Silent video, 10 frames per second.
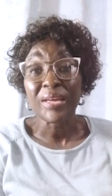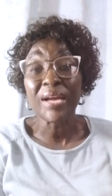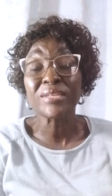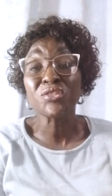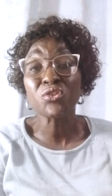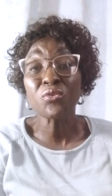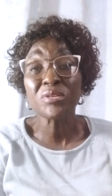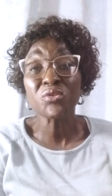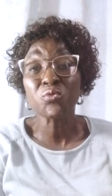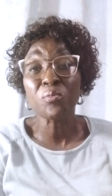I saw
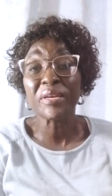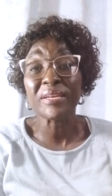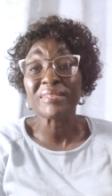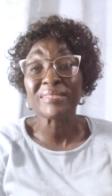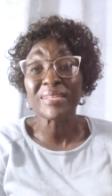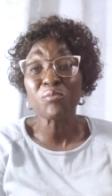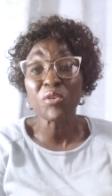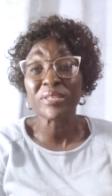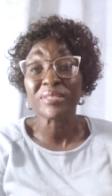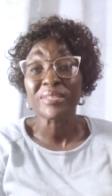this woman as
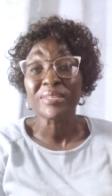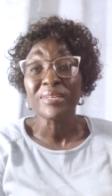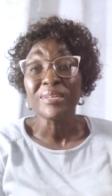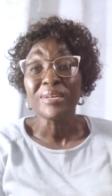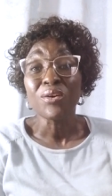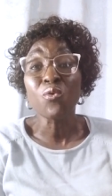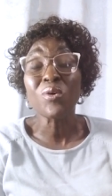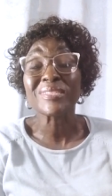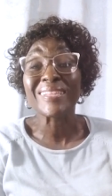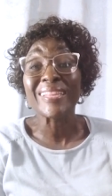someone who
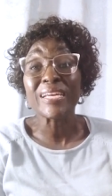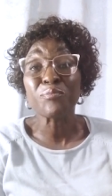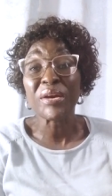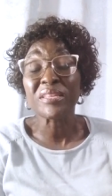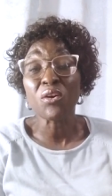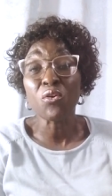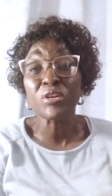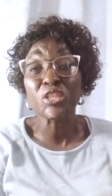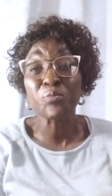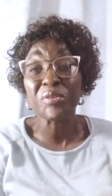was led by the Holy
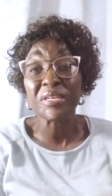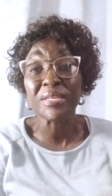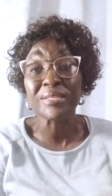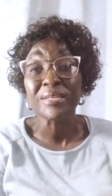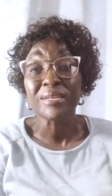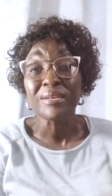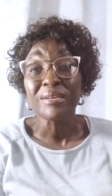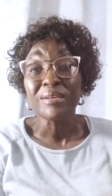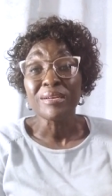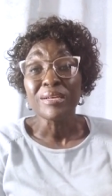Spirit
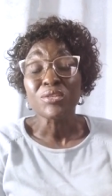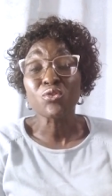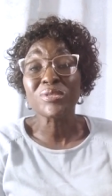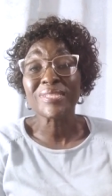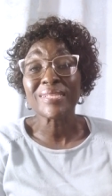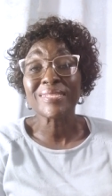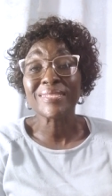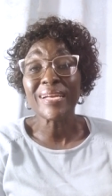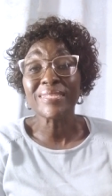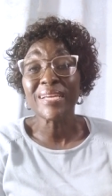to
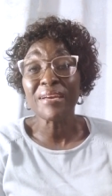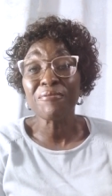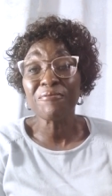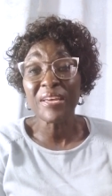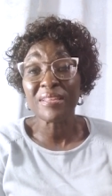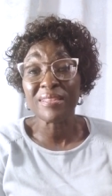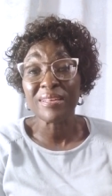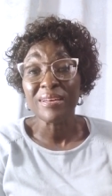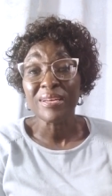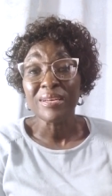sustain her faith
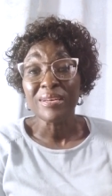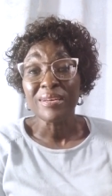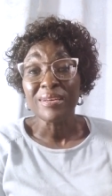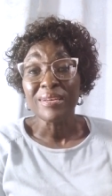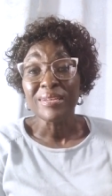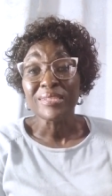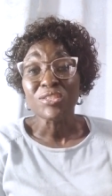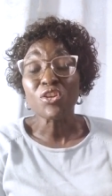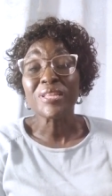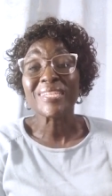
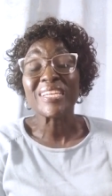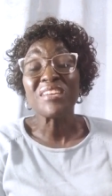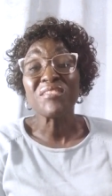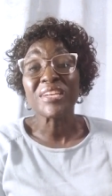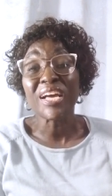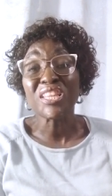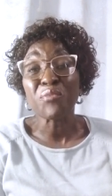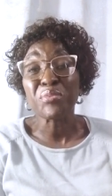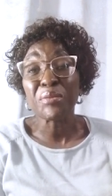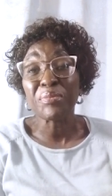so that even other
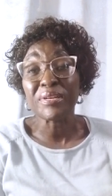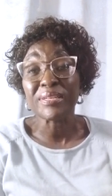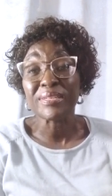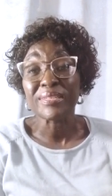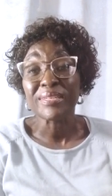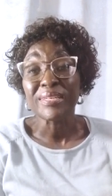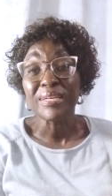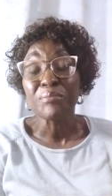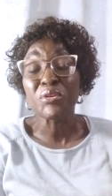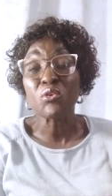people,
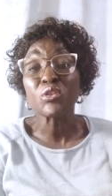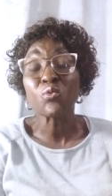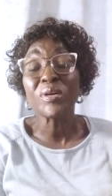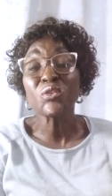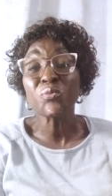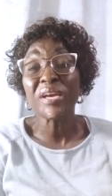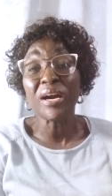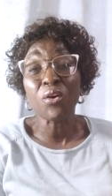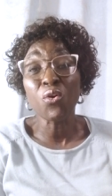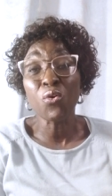because once we
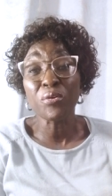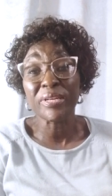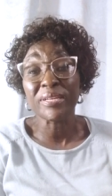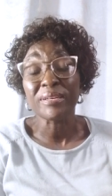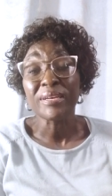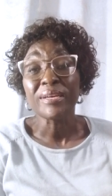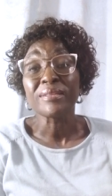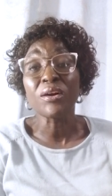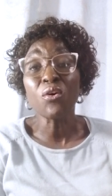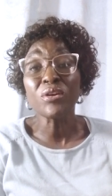are holy,
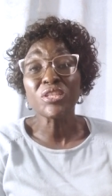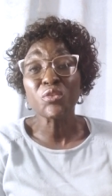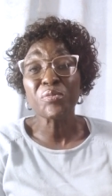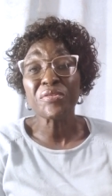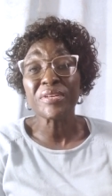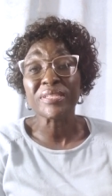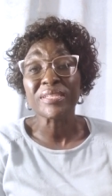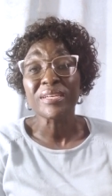the Holy Spirit